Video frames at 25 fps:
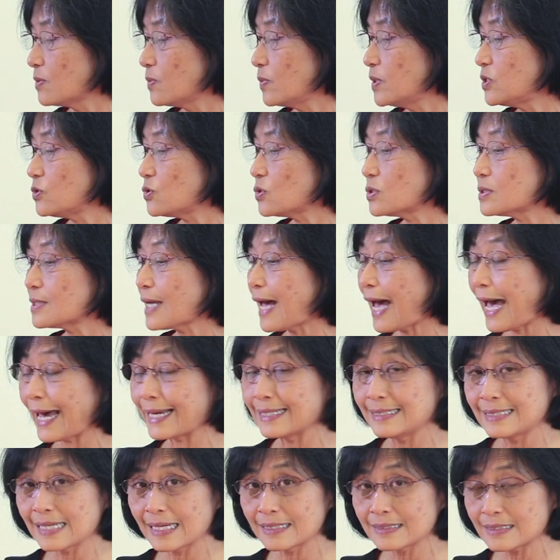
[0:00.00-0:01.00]
which is
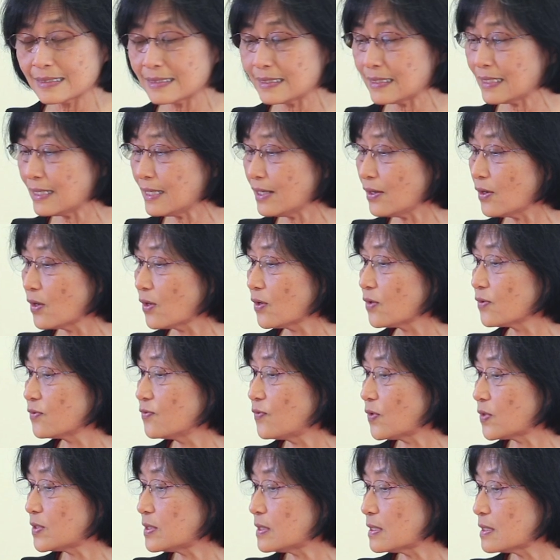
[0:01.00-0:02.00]
identity
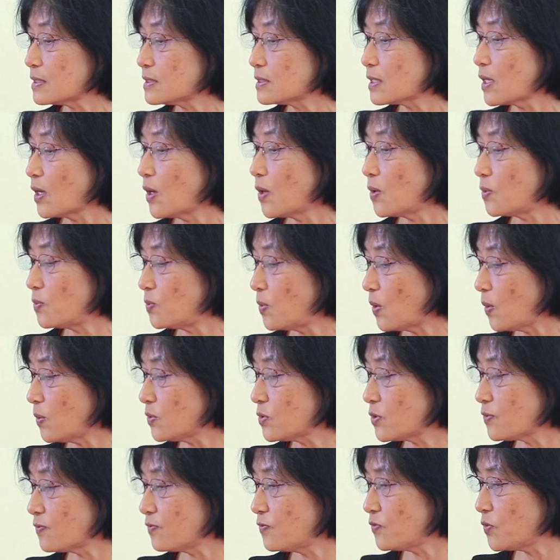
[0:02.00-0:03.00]
versus role
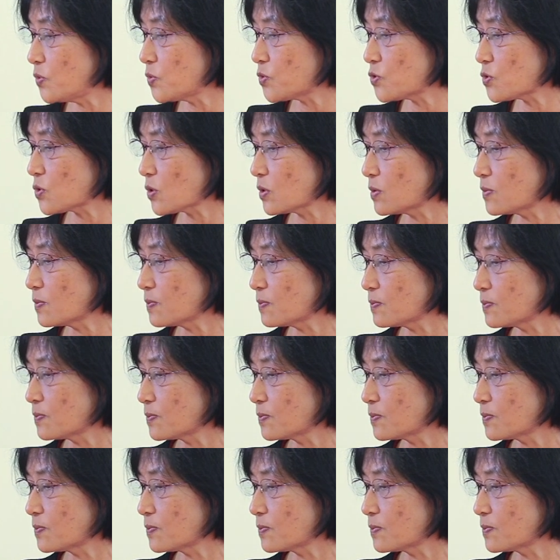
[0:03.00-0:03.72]
confusion.